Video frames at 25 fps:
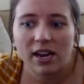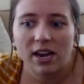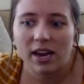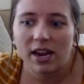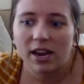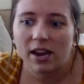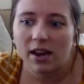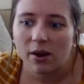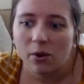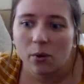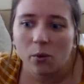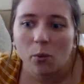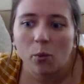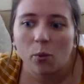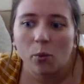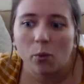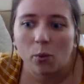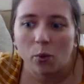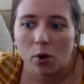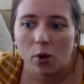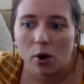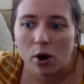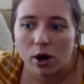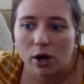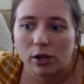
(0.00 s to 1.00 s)
It
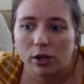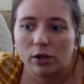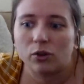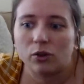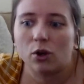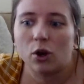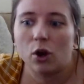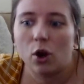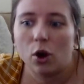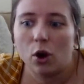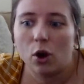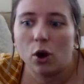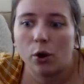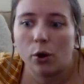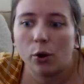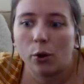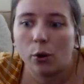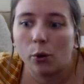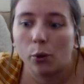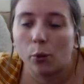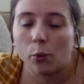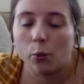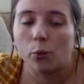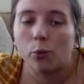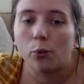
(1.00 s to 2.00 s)
was
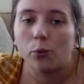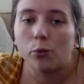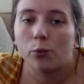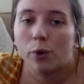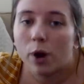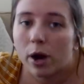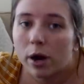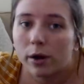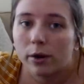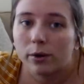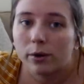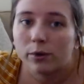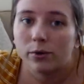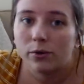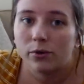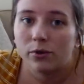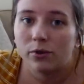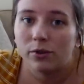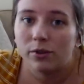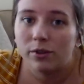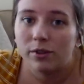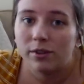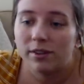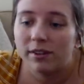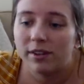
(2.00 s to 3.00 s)

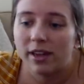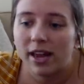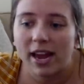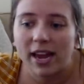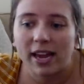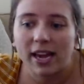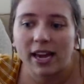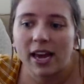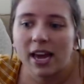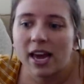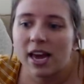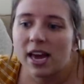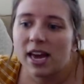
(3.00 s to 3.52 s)
gross. Like,